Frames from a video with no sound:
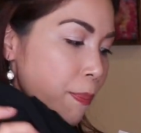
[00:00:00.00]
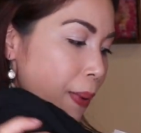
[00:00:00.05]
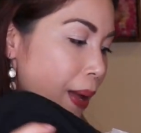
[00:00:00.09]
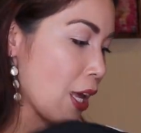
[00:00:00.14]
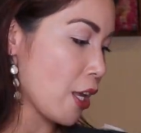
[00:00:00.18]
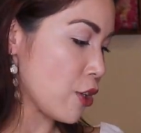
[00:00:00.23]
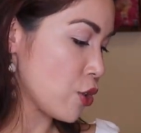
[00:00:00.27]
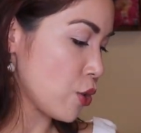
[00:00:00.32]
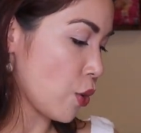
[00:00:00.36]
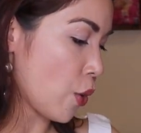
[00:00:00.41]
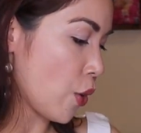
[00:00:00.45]

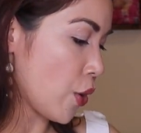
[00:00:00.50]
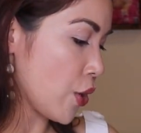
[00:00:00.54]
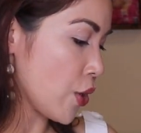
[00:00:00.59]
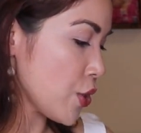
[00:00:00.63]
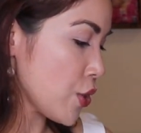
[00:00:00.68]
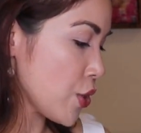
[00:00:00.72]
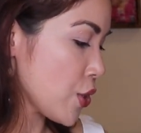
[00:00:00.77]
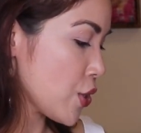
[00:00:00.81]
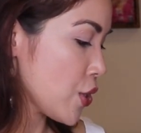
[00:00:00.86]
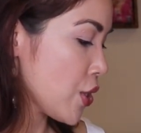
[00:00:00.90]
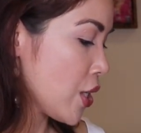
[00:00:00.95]

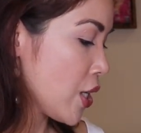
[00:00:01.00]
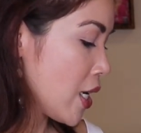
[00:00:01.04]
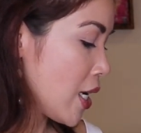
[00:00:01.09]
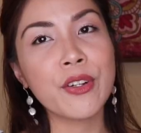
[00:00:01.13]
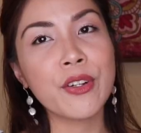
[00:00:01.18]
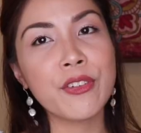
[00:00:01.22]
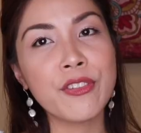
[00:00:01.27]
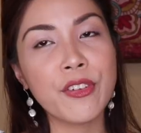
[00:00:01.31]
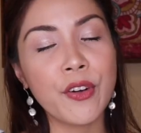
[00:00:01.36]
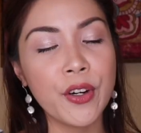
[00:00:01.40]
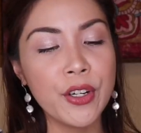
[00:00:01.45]
pesos
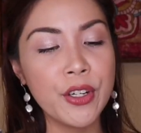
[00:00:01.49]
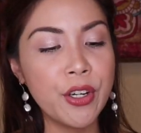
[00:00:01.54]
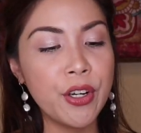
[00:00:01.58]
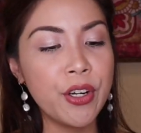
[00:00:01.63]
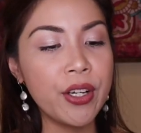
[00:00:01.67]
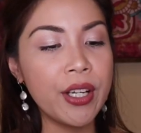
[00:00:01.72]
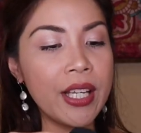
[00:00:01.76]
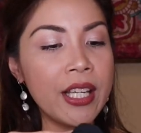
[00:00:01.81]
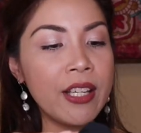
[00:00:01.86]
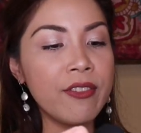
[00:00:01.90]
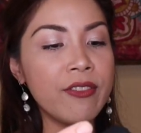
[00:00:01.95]
for
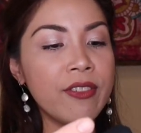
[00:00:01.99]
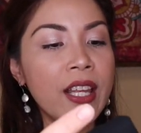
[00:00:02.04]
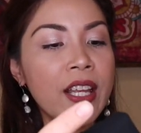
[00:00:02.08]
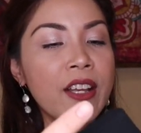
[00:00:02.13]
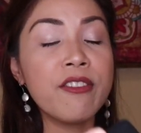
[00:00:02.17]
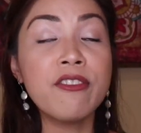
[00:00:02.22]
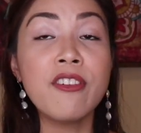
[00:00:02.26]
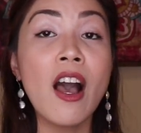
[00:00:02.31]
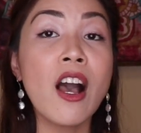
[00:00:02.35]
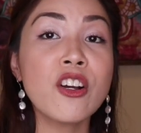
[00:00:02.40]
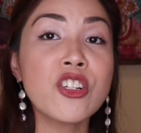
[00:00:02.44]
your
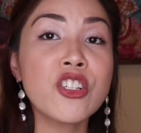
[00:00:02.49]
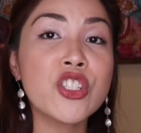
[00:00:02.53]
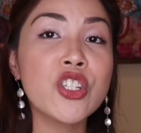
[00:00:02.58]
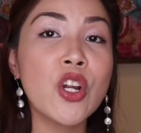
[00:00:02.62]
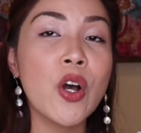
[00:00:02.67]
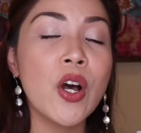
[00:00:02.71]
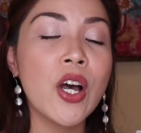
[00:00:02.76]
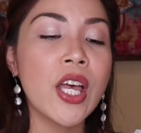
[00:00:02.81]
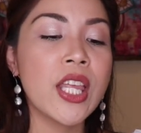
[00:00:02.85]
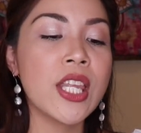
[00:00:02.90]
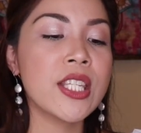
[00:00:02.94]
evening
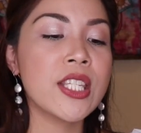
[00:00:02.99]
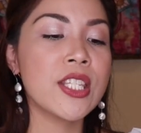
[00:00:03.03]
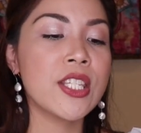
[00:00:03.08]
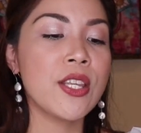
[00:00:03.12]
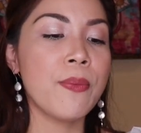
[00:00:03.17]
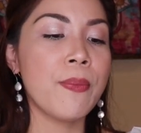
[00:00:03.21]
functions,